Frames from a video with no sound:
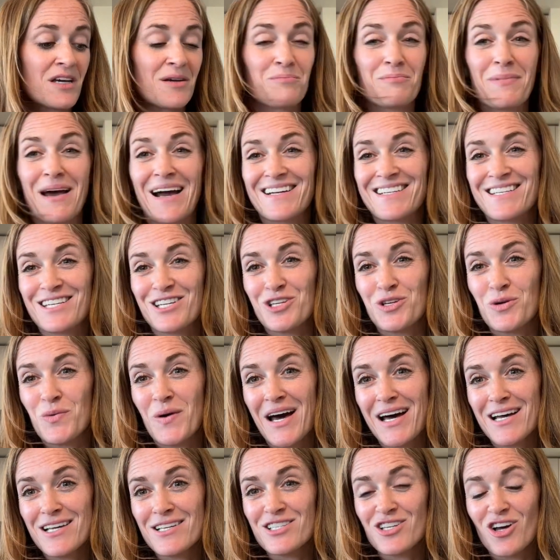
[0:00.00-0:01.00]
Back to
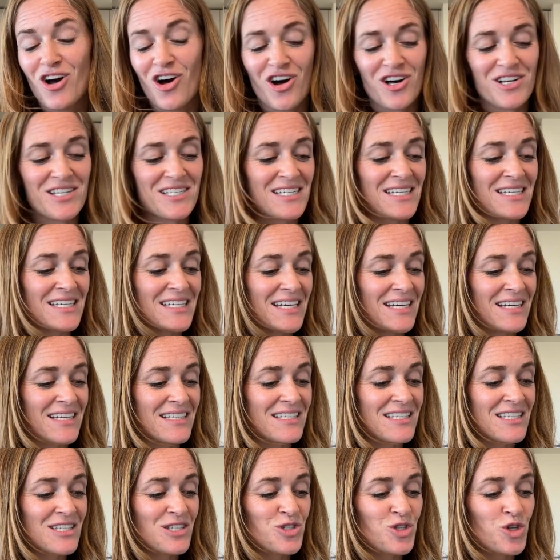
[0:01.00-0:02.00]
US, Austin,
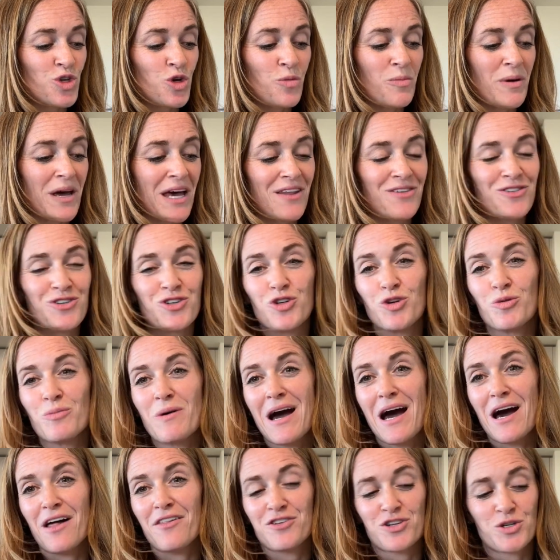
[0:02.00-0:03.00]
Texas, 2 bed, 2
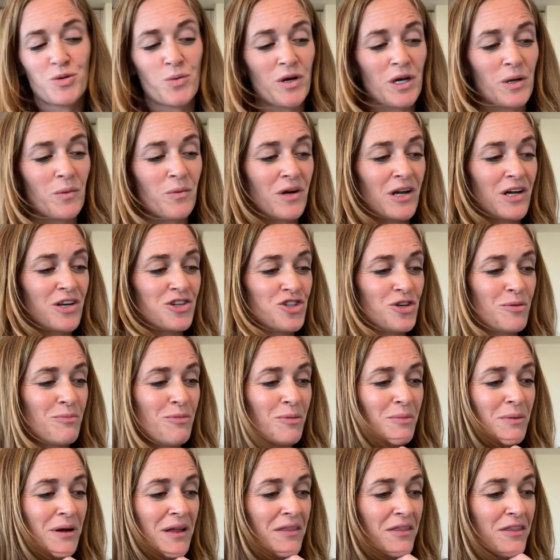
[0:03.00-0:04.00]
bath, 2,100 per
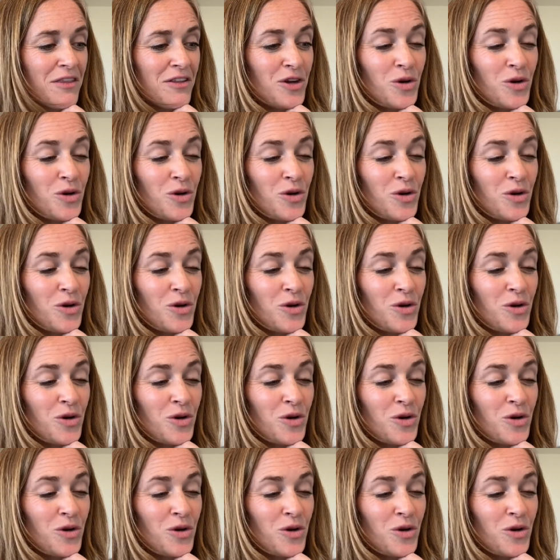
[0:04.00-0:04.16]
month.